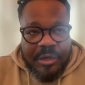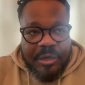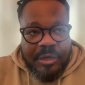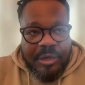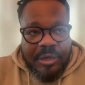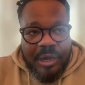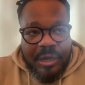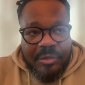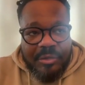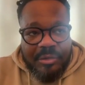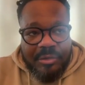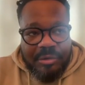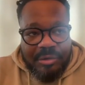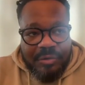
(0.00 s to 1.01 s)
Uh, I
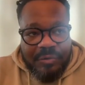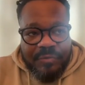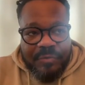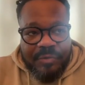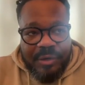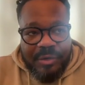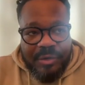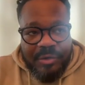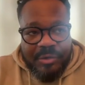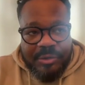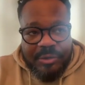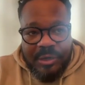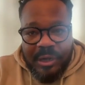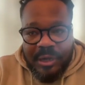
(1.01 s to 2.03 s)
had a lot of great
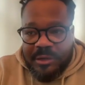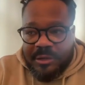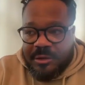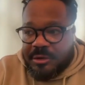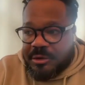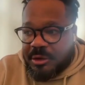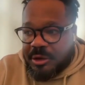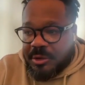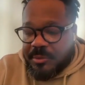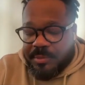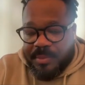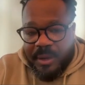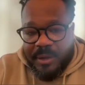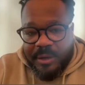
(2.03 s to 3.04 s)
coach like uh,
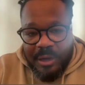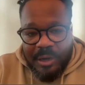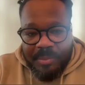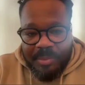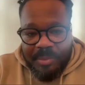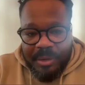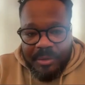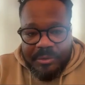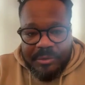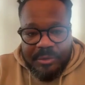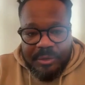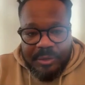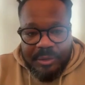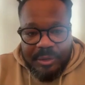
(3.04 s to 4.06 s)
Bernard Laporte.
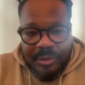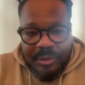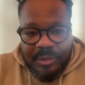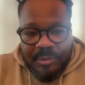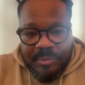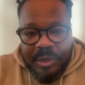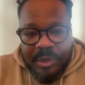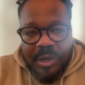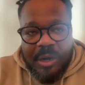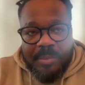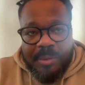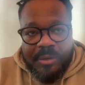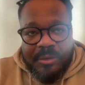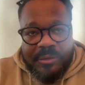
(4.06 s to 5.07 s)

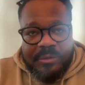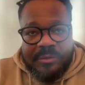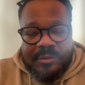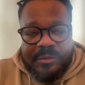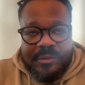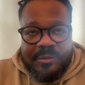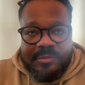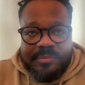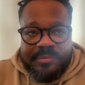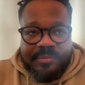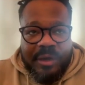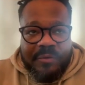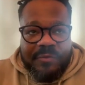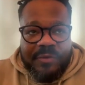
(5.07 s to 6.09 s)
Bernard Laporte is, is
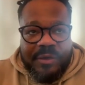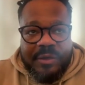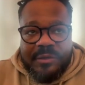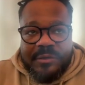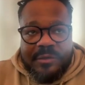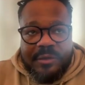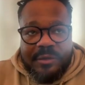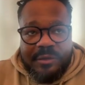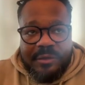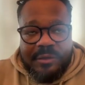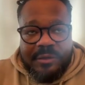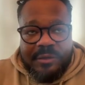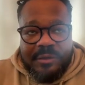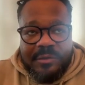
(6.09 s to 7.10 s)
I think is
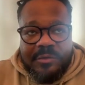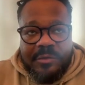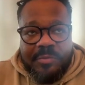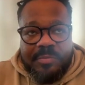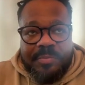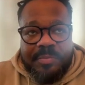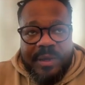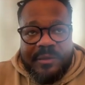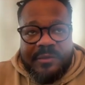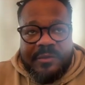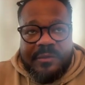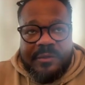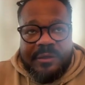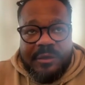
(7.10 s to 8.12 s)
is the
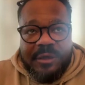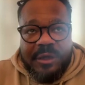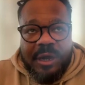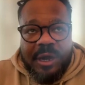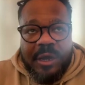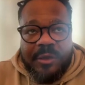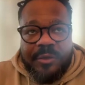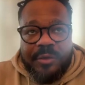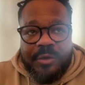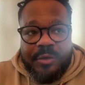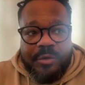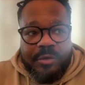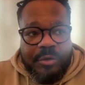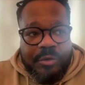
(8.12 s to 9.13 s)
best I
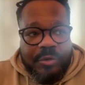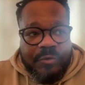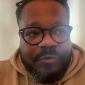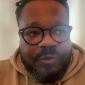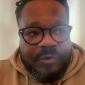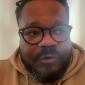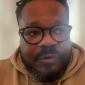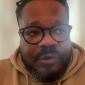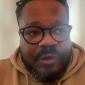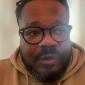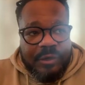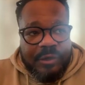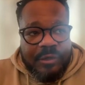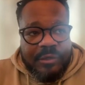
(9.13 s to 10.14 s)
know for
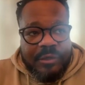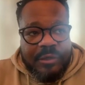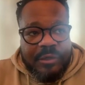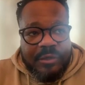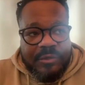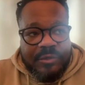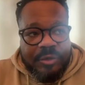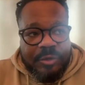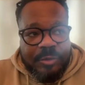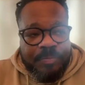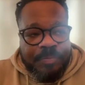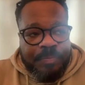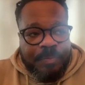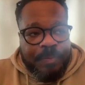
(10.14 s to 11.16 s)
the, leading the
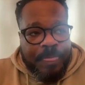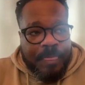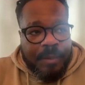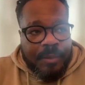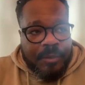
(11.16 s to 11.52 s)
um,